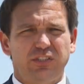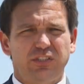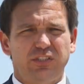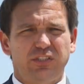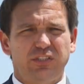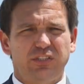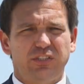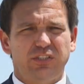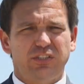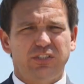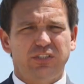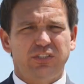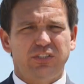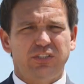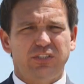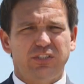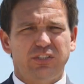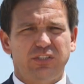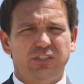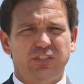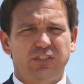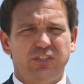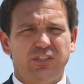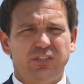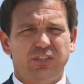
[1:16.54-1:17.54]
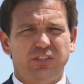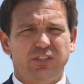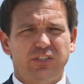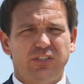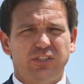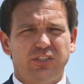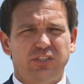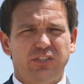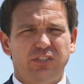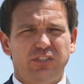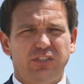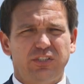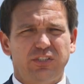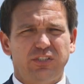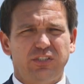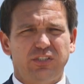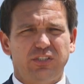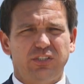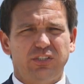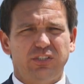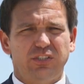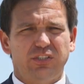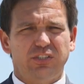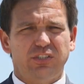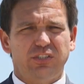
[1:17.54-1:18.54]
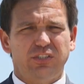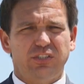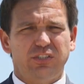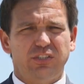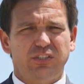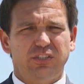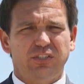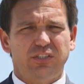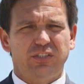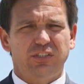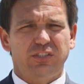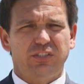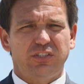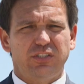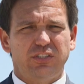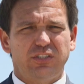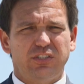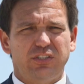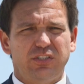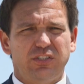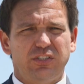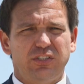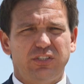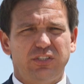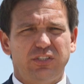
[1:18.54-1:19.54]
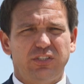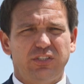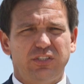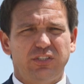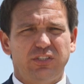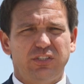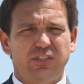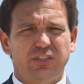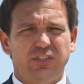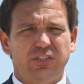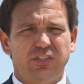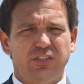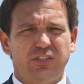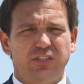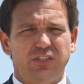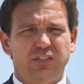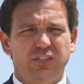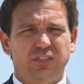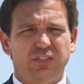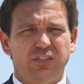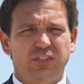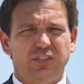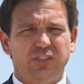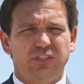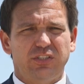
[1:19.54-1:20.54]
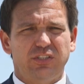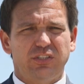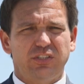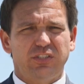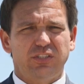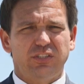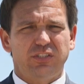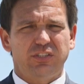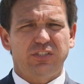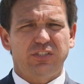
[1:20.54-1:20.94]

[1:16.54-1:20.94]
(silent)